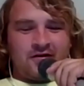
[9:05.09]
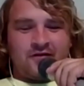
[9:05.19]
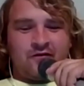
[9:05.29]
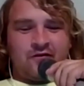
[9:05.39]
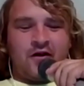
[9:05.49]

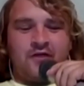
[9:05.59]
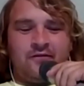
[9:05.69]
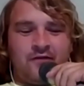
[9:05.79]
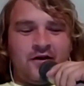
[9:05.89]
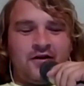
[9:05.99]
It's very,
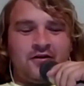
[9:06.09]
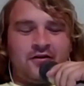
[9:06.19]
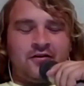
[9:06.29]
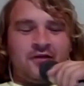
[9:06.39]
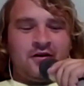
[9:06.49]
very
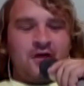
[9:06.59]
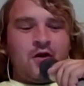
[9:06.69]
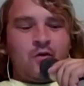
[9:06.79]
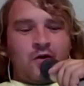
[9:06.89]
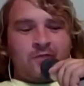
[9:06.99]
good,
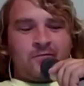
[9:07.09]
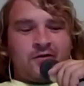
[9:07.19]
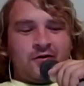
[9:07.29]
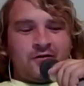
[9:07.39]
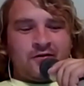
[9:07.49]
well
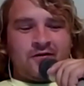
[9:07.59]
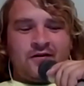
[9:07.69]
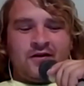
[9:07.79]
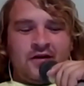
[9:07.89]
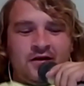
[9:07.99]
produced.
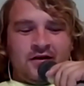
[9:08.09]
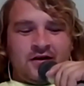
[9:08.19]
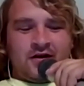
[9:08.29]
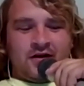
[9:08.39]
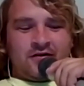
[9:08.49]

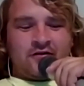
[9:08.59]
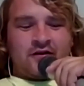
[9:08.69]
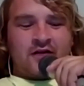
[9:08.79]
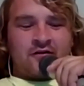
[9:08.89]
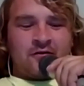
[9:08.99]
Those
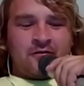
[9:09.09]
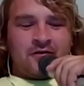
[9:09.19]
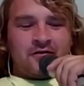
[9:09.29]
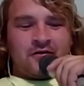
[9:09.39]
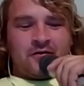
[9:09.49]
guys know what
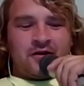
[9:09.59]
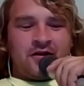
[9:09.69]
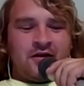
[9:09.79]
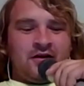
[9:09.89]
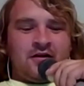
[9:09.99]
they're
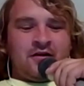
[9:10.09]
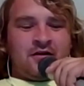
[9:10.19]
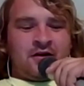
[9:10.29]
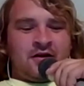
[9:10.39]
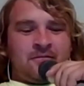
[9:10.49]
doing.
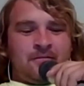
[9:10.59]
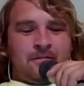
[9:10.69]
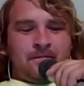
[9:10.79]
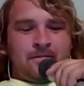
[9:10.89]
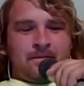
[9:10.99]
I
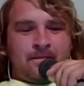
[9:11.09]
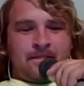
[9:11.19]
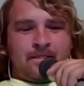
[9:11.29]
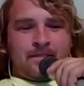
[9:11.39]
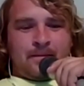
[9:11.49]

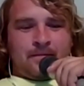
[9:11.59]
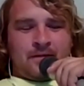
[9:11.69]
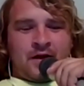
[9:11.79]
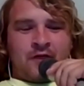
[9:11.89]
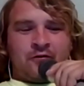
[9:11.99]

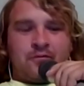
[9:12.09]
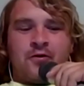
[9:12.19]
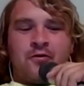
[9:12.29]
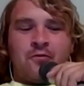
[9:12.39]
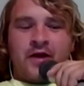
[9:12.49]
was
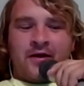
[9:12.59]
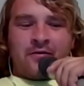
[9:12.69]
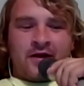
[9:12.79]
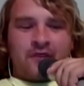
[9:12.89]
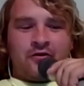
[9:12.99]
blown away
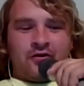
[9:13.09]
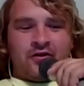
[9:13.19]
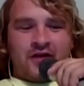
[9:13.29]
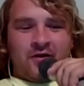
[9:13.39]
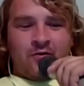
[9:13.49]
with how good
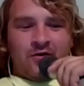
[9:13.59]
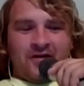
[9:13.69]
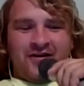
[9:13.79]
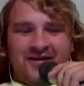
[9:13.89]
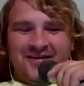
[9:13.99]
they
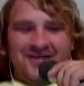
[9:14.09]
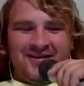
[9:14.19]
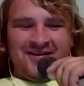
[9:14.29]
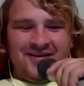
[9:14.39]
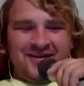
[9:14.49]
were
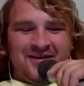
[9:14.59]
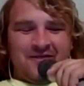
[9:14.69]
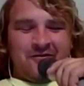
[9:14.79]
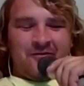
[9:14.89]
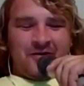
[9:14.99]

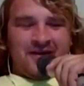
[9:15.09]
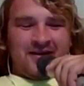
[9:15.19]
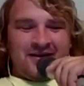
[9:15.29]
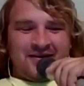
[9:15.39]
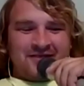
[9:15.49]
when we did it.